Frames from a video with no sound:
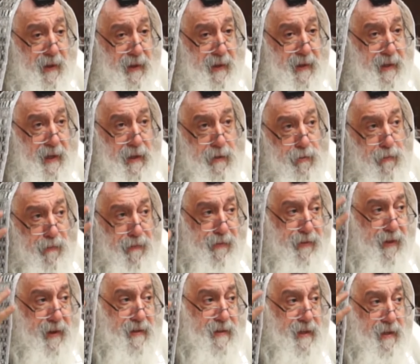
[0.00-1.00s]
He can do
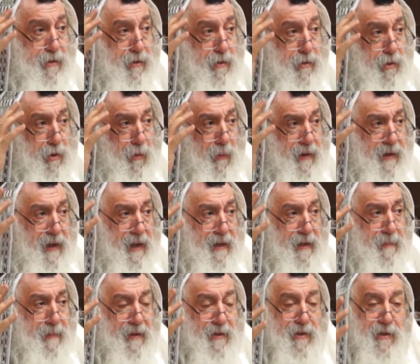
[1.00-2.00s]
things that no one can
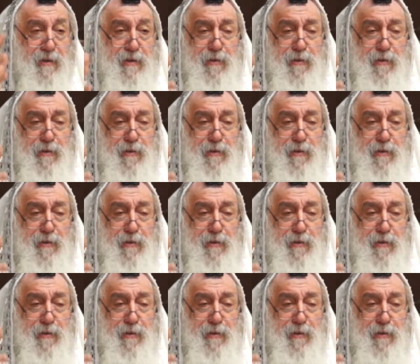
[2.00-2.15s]
imagine.